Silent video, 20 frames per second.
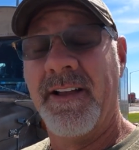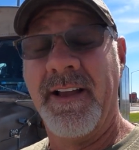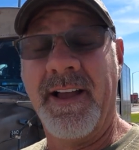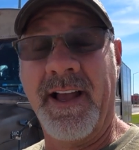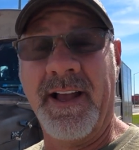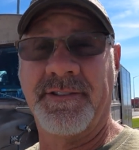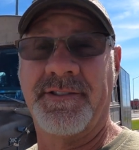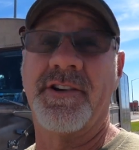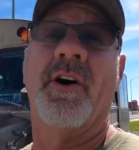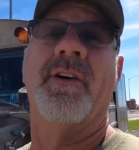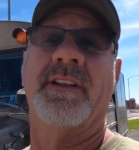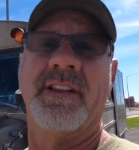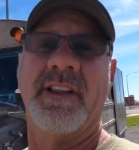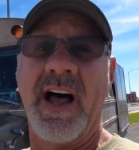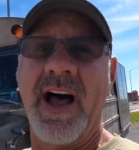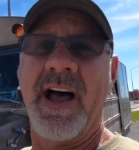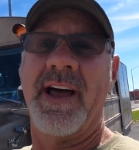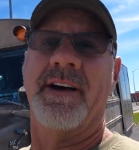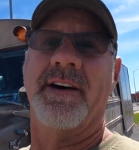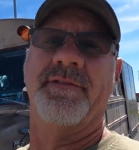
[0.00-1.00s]
And so in
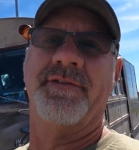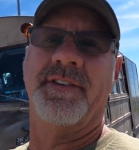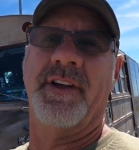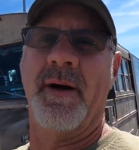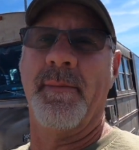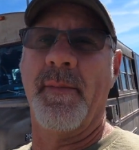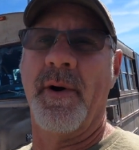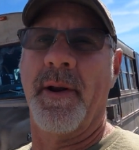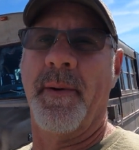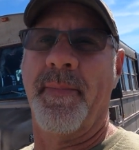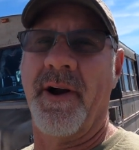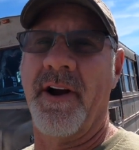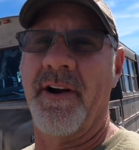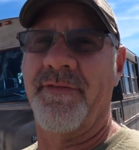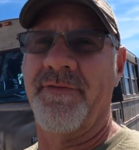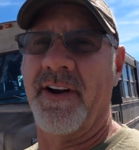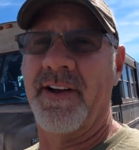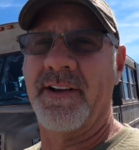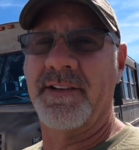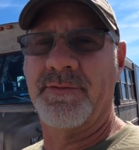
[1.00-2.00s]
light of, you know, I'm gonna
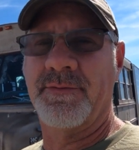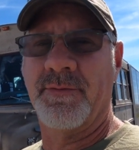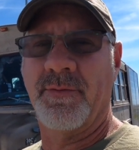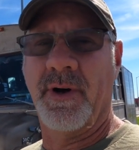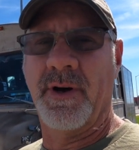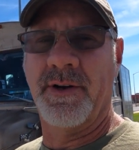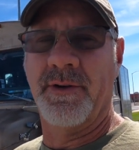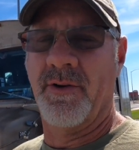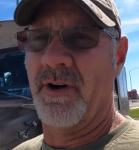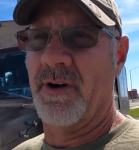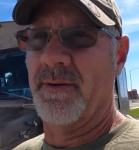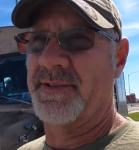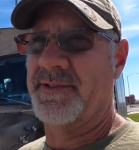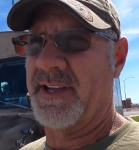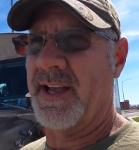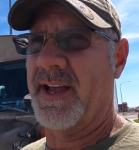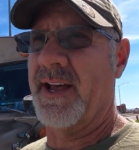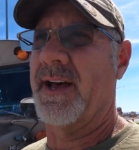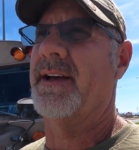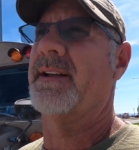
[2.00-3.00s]
paraphrase what Norm
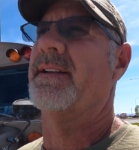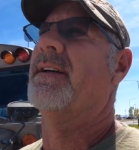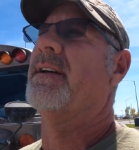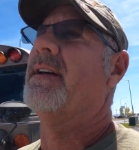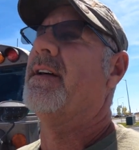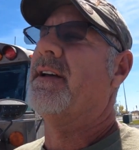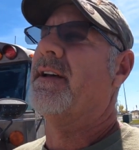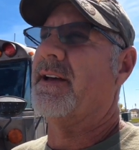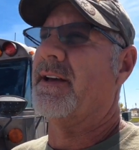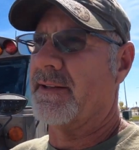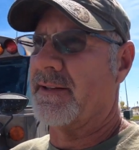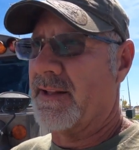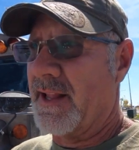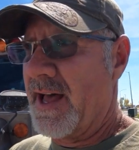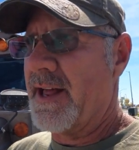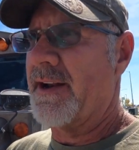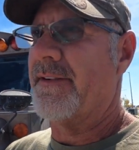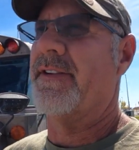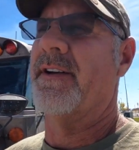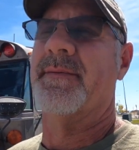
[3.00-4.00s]
said, in
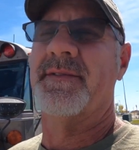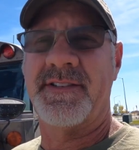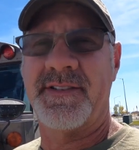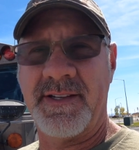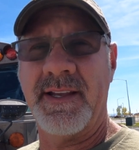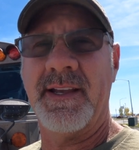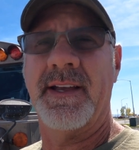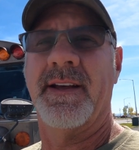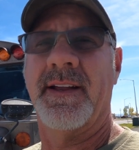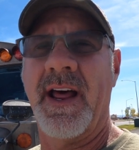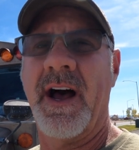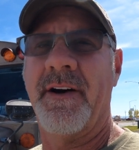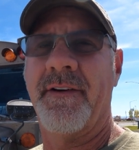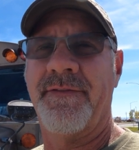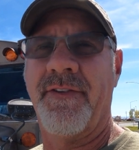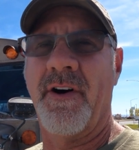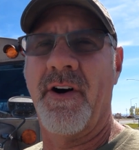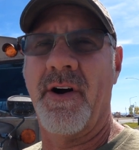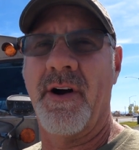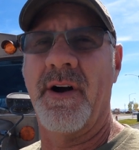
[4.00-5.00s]
light of him seeing how
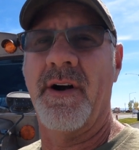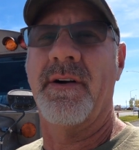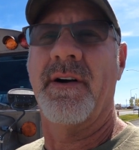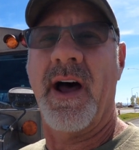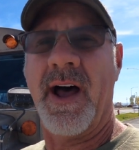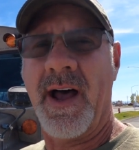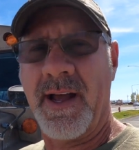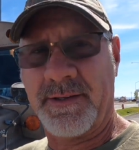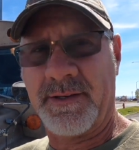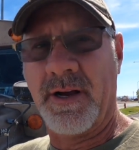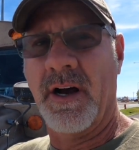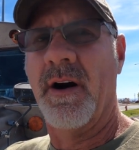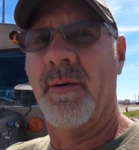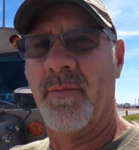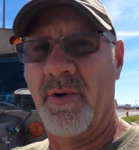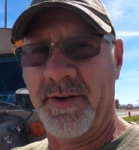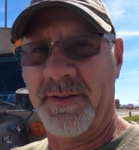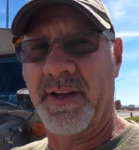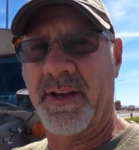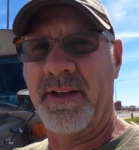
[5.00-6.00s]
far I'd
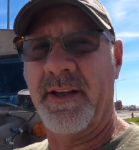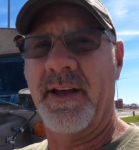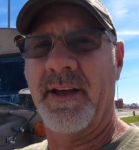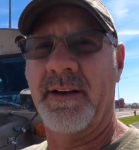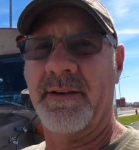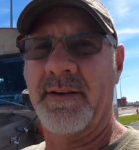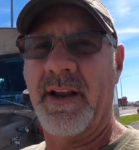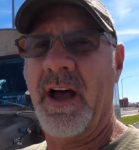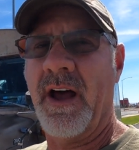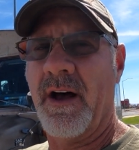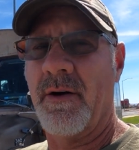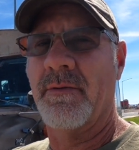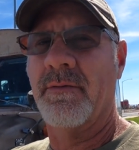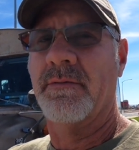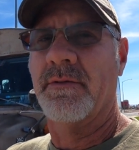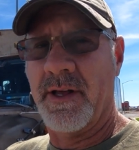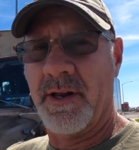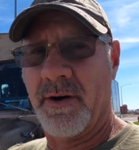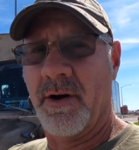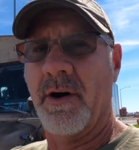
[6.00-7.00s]
come with it and how
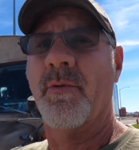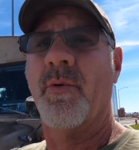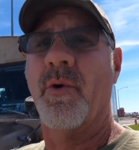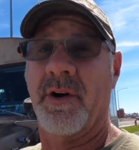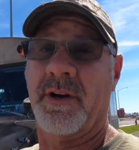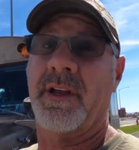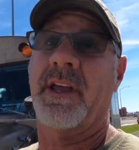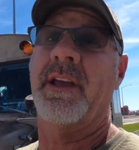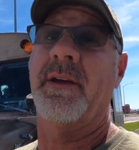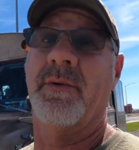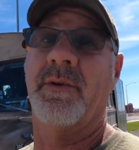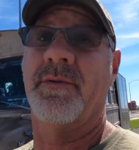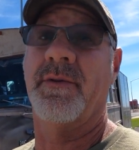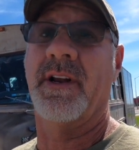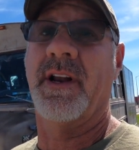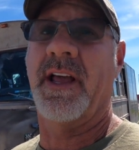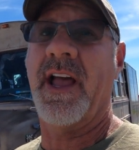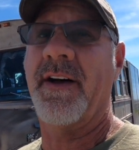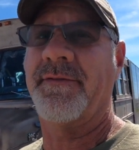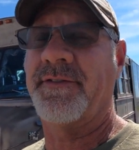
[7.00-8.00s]
little work he would
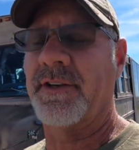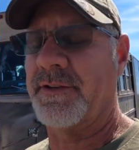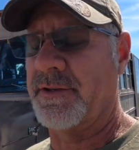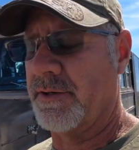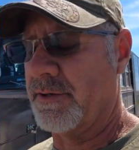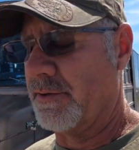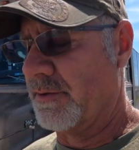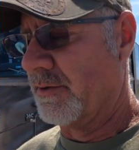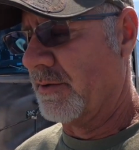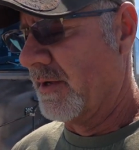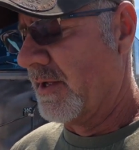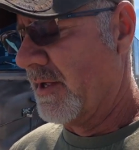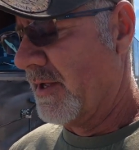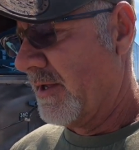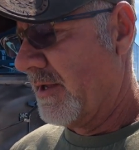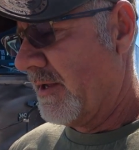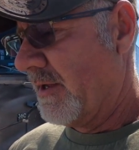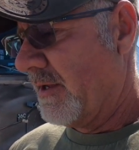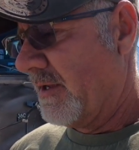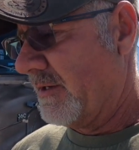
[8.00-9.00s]
really have to do,
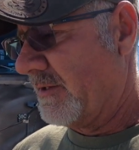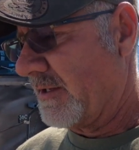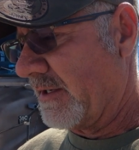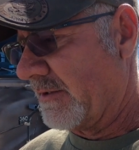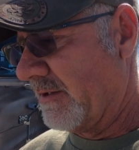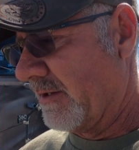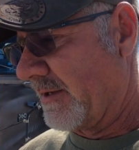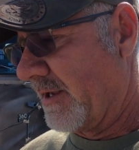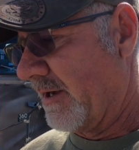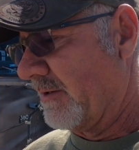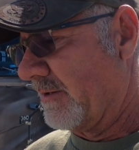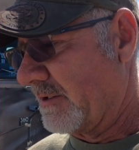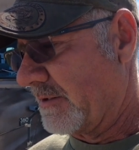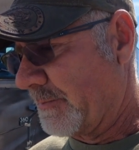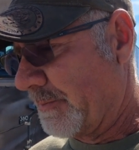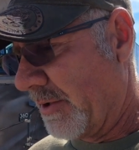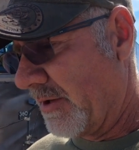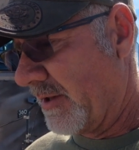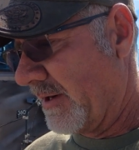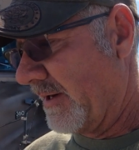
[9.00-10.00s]
he said, look here,
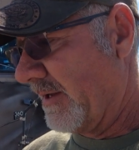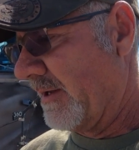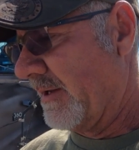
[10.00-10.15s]
just pull it